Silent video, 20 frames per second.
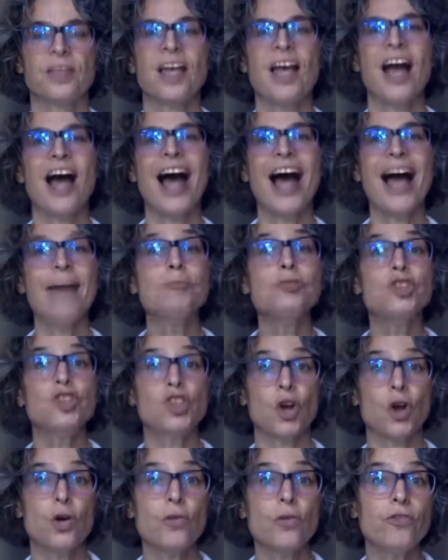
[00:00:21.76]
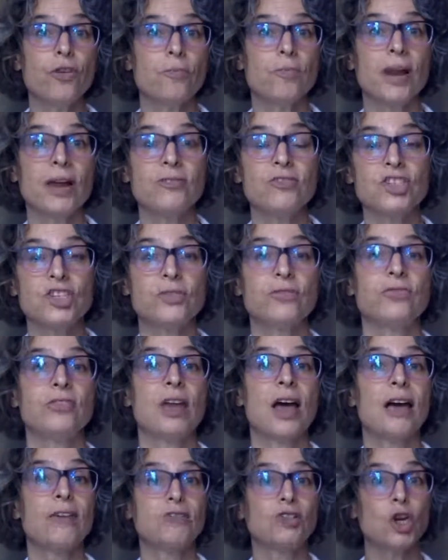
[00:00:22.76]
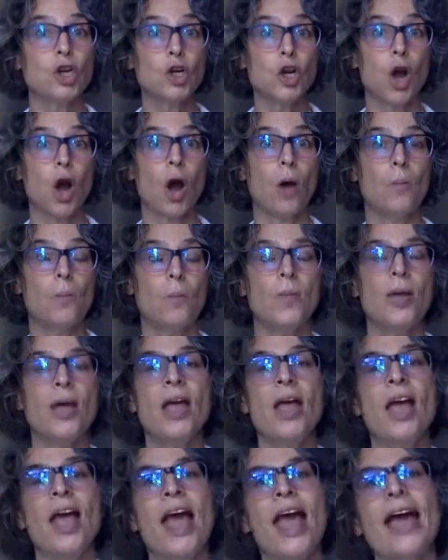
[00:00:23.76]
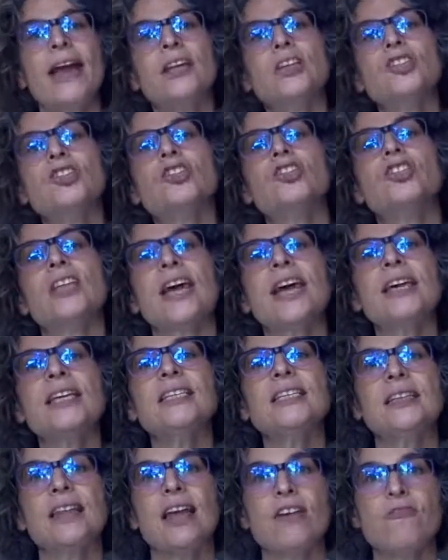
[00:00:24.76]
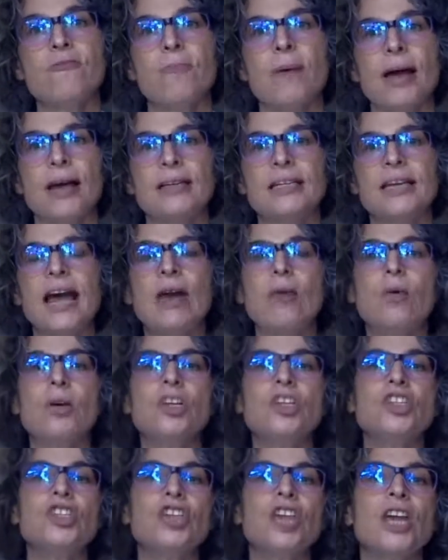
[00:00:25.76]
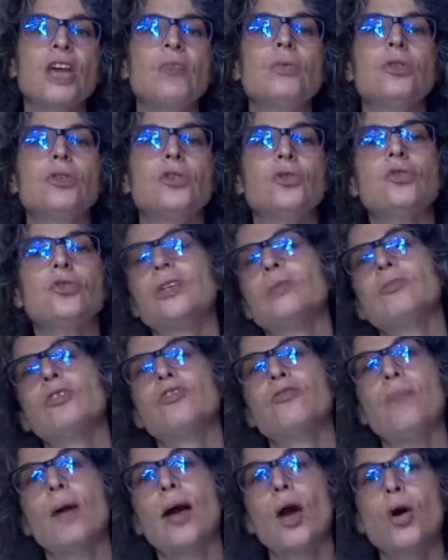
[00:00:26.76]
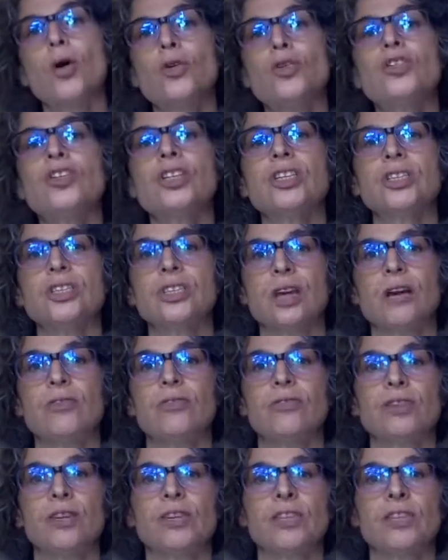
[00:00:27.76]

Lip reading: I'm Jo from LoveShiftLive.com, and in today's Love Bite, I want to share with you some of my own discoveries